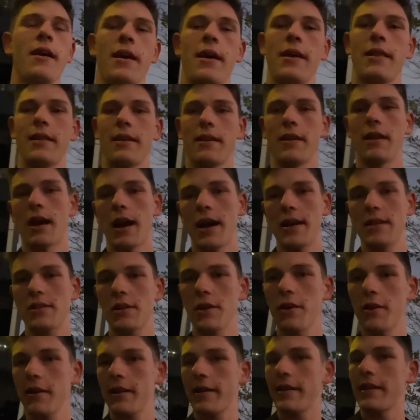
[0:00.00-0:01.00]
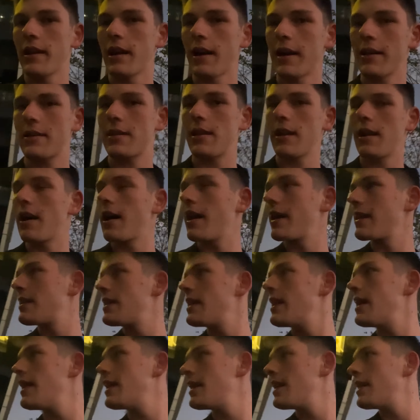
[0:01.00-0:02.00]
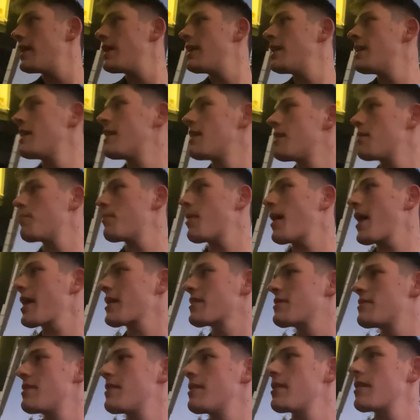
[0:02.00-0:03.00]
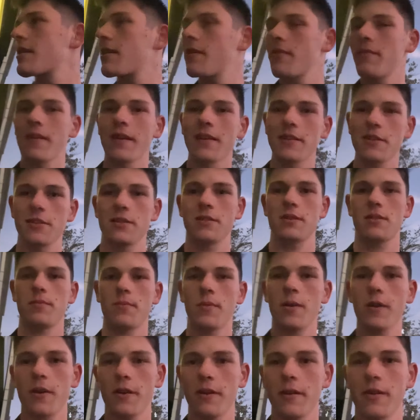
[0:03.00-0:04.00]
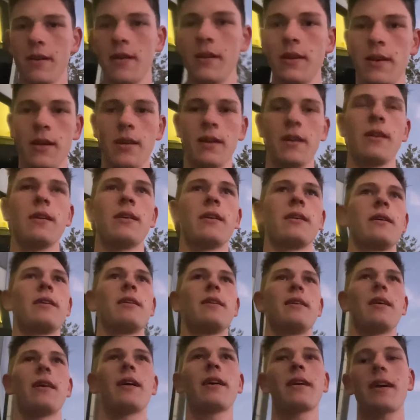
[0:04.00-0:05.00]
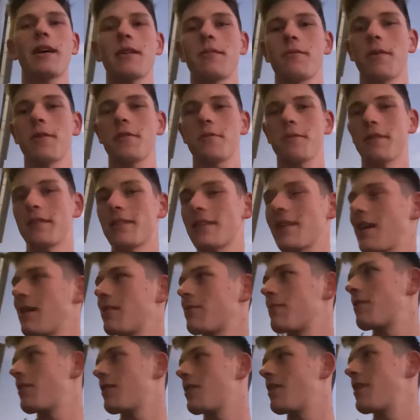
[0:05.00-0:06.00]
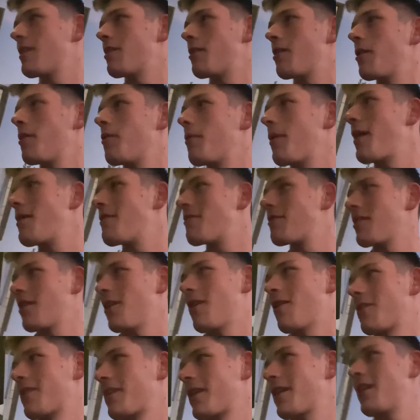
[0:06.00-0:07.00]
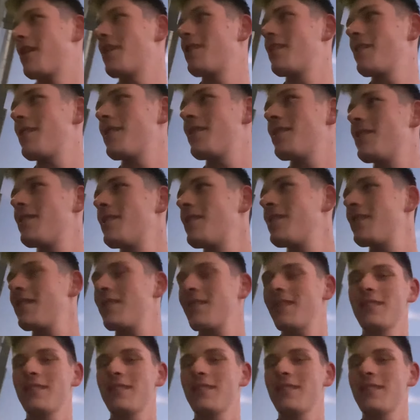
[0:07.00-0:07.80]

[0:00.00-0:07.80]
Then nice early night tonight, and then back to the convention tomorrow. Kind of wish we are in town for away for longer. Yeah.